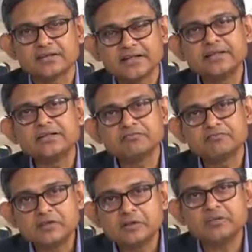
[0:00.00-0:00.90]
in the
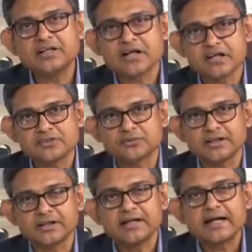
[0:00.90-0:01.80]
film
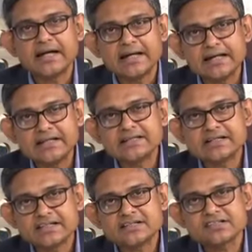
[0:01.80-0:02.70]
industry, in
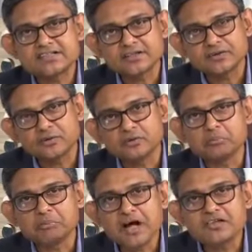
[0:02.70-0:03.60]
this you know
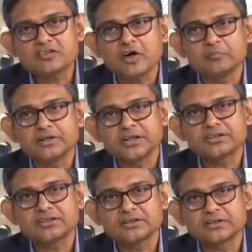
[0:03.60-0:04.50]
mass
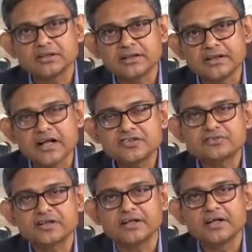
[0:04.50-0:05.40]
communication
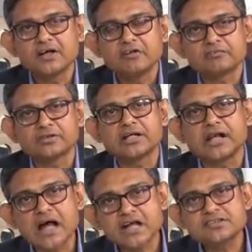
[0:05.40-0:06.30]
industry for the
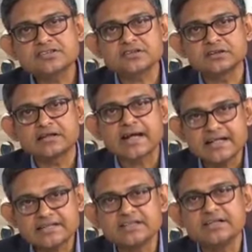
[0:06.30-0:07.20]
last uh,
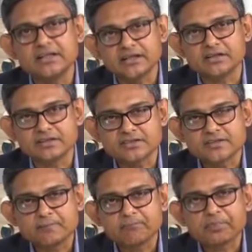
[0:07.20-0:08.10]
18 years
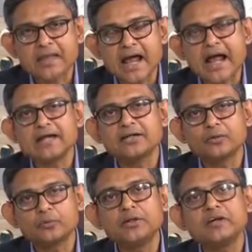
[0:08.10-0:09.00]
and
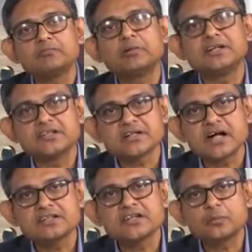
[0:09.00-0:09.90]
we have been
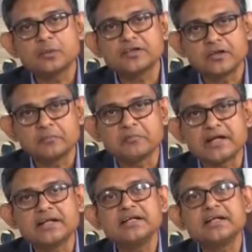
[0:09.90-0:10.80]
discussing with him
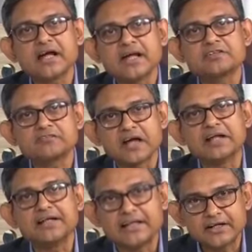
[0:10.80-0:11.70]
and he has
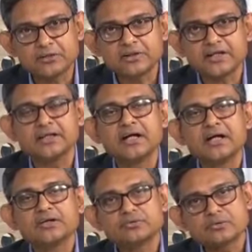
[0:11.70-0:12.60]
finally agreed
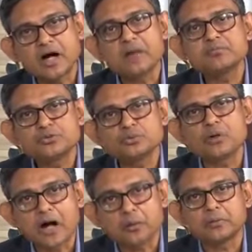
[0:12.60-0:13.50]
to come to
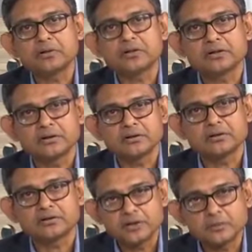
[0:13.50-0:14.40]
our
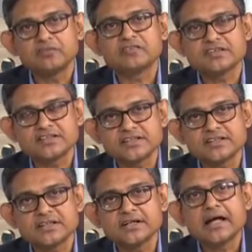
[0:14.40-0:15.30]
uh,
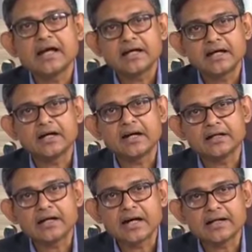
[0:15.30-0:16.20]
university eh, and,
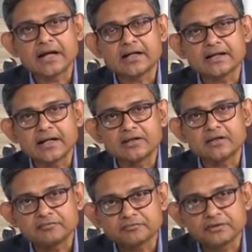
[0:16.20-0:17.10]
and, and kind
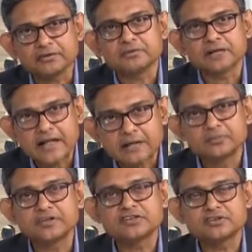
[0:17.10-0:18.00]
of uh, help
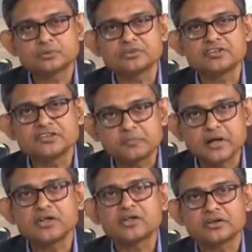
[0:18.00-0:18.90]
the students,
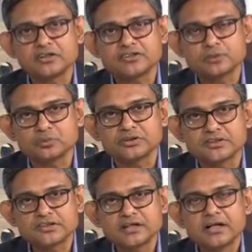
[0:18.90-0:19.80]
mentor the
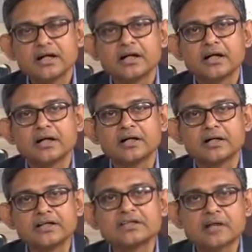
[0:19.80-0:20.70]
students uh,
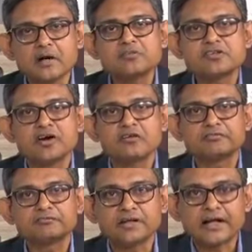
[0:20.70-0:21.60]
in terms
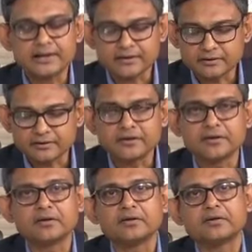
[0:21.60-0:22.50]
of like
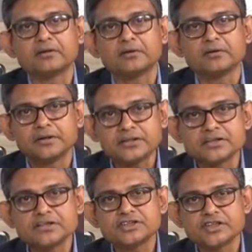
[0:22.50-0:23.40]
their
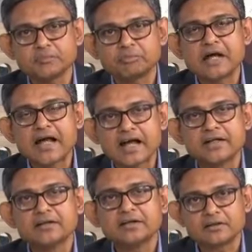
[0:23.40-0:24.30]
internship
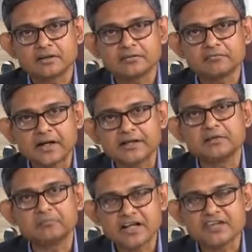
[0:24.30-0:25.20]
and final
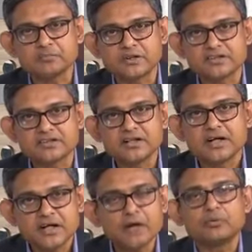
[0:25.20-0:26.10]
placements.
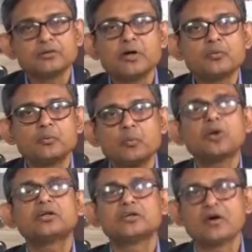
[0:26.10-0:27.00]
Now, now
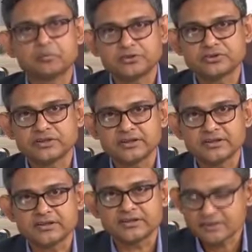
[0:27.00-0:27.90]
what are the
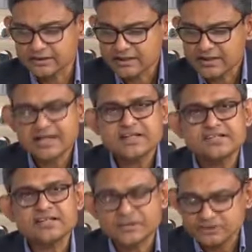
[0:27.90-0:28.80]
opportunities?
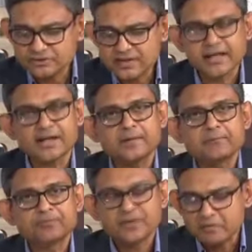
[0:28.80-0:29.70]
See, today
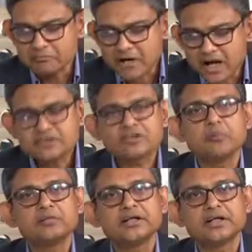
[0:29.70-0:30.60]
mass
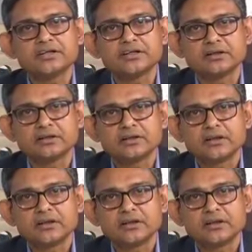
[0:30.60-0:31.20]
communication